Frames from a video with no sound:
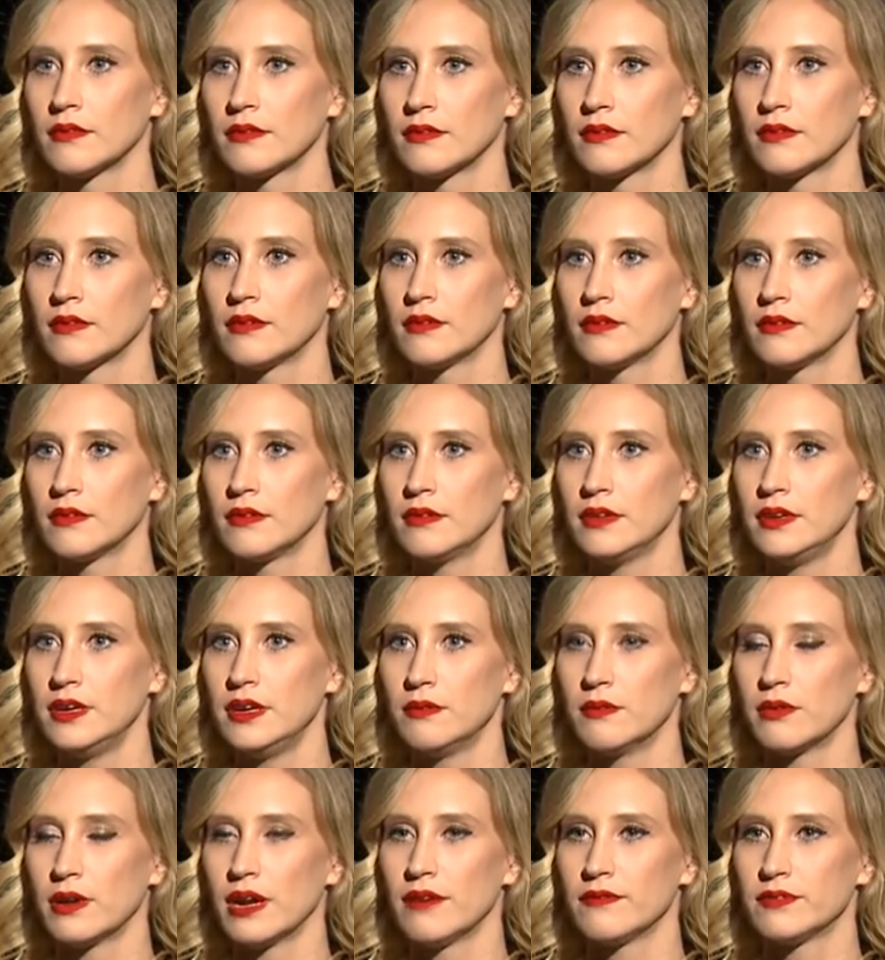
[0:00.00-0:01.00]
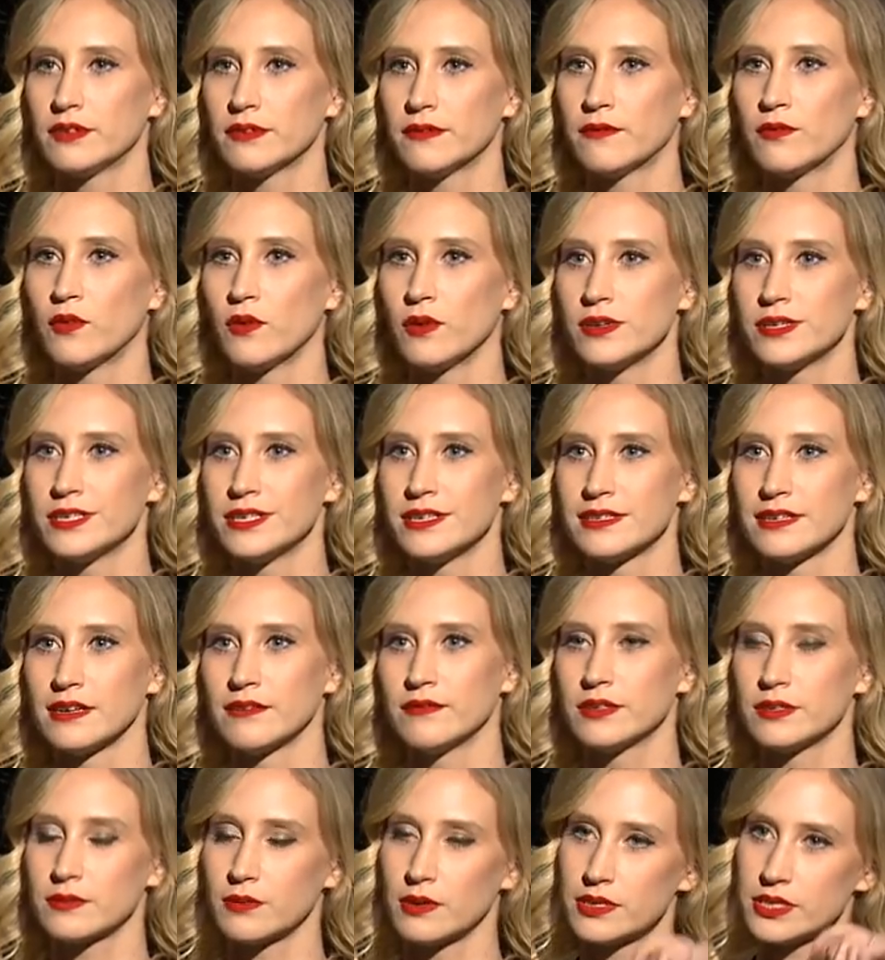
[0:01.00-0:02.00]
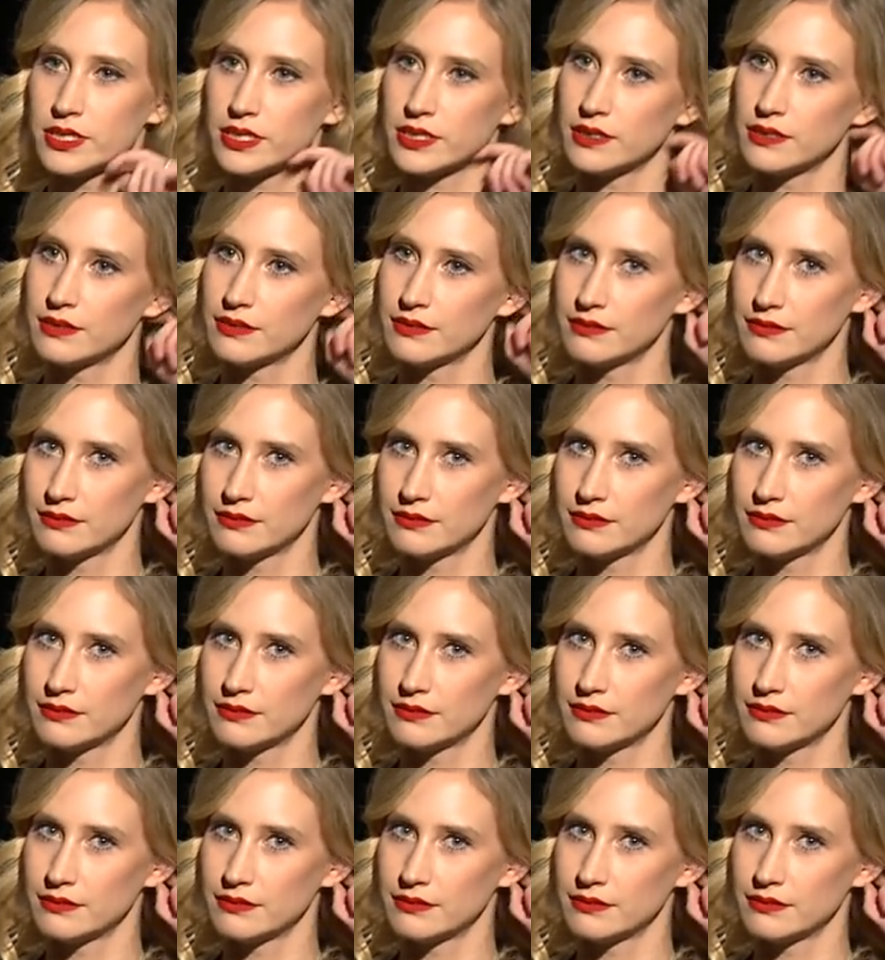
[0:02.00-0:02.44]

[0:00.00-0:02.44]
as it went. You didn't want to have to force yourself to watch it?